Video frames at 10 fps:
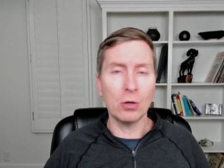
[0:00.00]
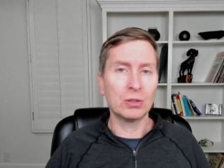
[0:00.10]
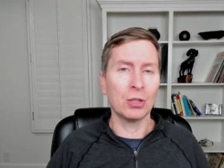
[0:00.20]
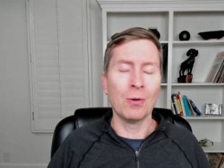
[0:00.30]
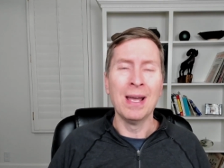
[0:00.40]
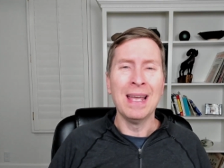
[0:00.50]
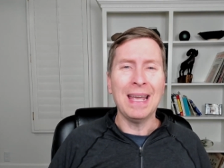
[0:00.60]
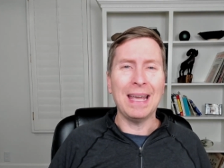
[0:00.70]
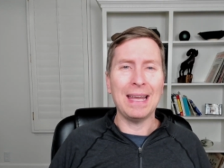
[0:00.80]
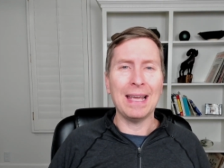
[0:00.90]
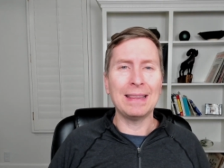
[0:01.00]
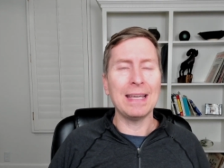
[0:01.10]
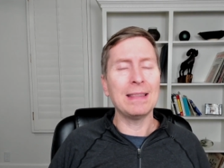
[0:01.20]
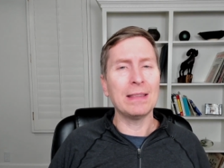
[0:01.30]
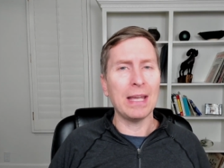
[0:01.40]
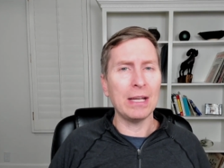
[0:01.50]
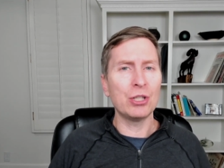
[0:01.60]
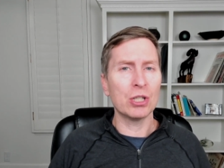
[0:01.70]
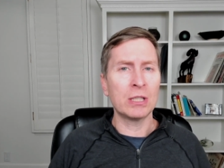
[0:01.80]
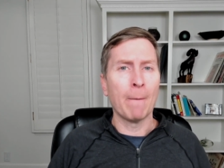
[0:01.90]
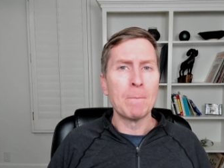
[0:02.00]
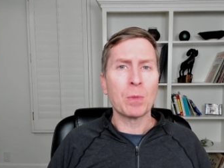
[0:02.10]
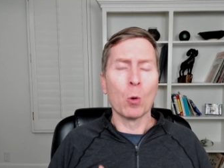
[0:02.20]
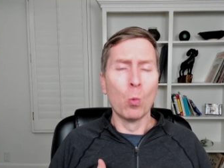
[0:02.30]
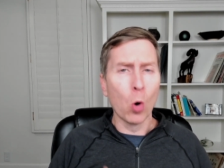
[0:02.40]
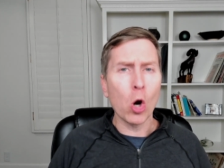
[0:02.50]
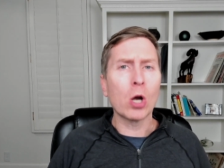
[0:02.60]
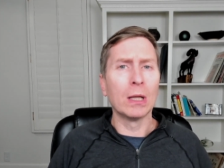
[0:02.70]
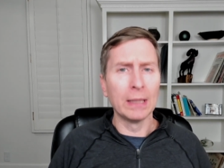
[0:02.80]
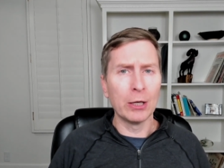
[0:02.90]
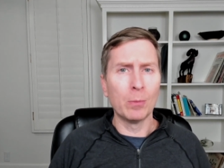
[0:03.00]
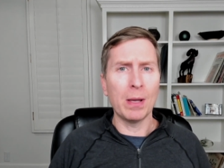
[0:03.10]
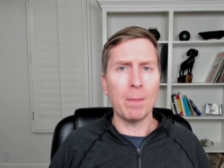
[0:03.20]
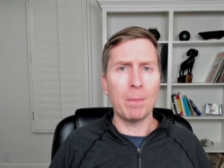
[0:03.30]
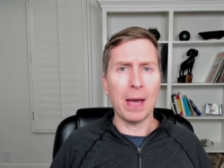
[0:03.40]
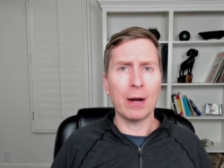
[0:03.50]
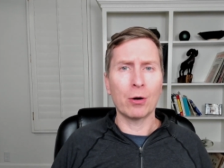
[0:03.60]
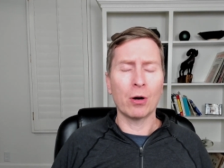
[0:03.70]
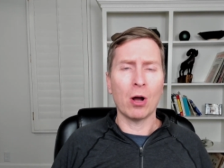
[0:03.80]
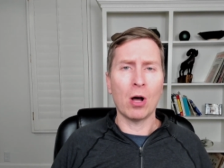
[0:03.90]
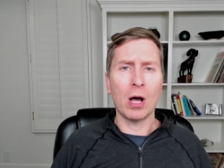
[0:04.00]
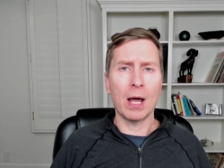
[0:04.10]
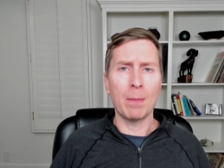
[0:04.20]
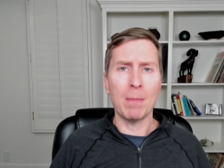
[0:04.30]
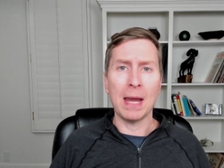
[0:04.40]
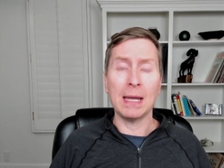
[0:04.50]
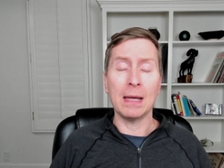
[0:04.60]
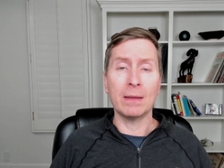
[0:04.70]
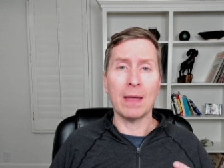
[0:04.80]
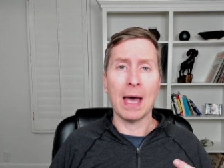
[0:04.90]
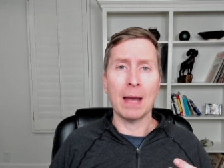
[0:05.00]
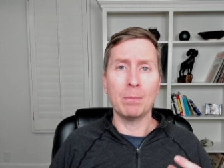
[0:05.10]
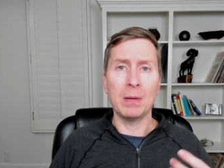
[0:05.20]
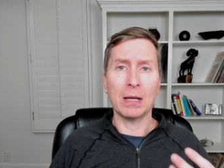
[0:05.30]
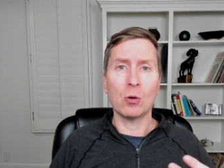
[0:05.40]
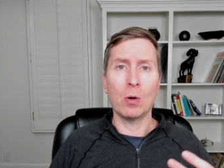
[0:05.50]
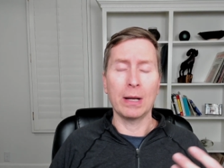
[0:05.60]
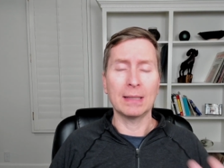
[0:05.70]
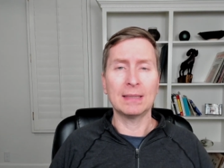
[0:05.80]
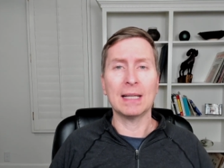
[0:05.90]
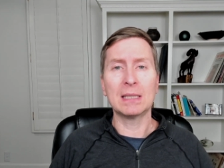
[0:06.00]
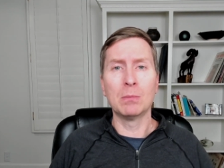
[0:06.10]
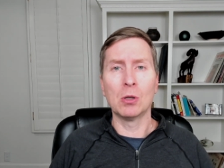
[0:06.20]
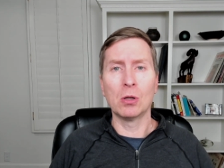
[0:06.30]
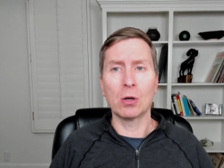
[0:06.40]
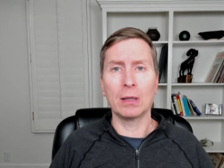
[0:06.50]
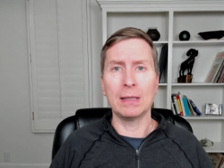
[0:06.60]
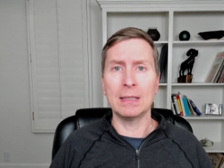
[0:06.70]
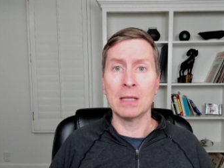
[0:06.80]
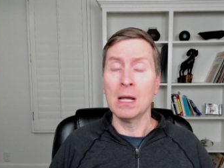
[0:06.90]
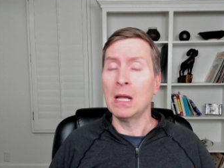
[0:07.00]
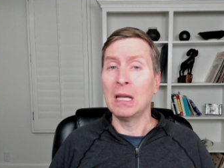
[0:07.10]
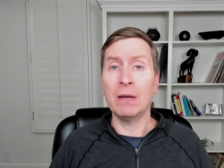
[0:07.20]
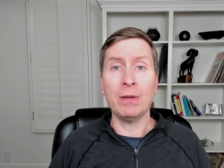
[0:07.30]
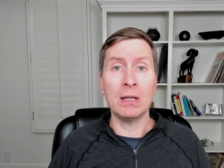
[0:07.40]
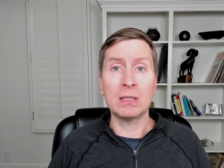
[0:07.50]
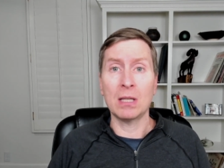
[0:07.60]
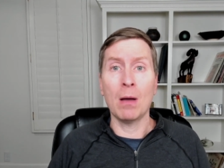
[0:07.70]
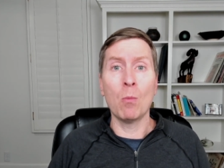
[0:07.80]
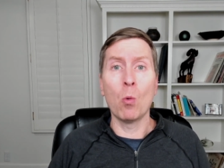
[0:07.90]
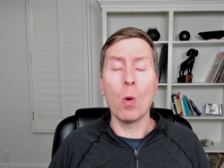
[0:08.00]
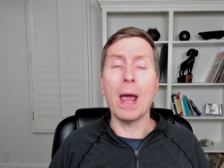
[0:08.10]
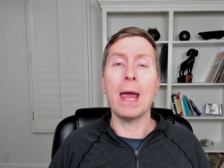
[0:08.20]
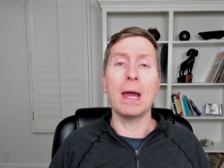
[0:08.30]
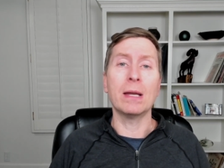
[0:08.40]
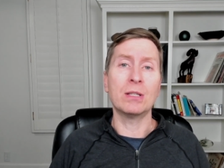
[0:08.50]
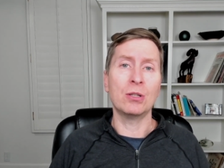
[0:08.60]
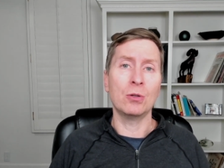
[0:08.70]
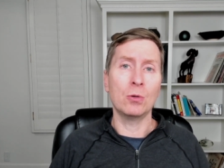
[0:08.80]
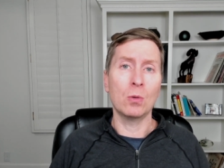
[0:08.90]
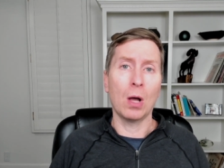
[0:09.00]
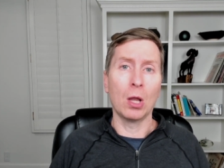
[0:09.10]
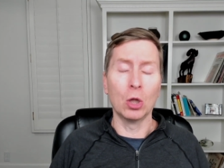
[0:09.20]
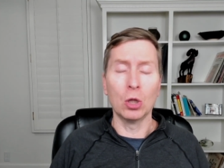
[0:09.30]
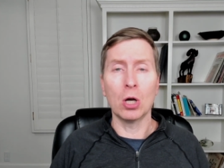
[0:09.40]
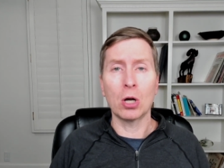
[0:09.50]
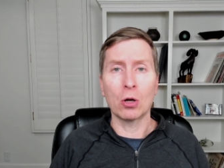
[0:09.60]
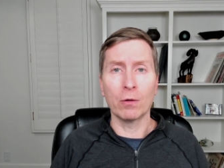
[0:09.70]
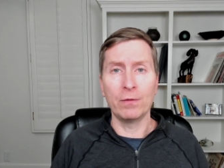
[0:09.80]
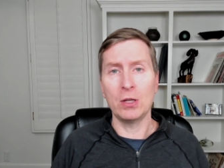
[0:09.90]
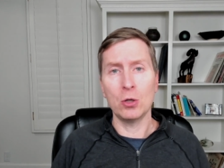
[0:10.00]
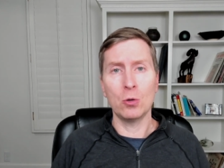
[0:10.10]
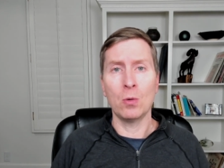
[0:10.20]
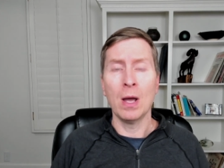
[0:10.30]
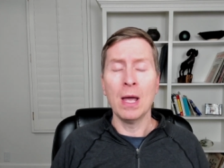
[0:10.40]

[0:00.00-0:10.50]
So I think that they could just work a little bit better on making that Bitcoin accessible, or at least giving some way to look or view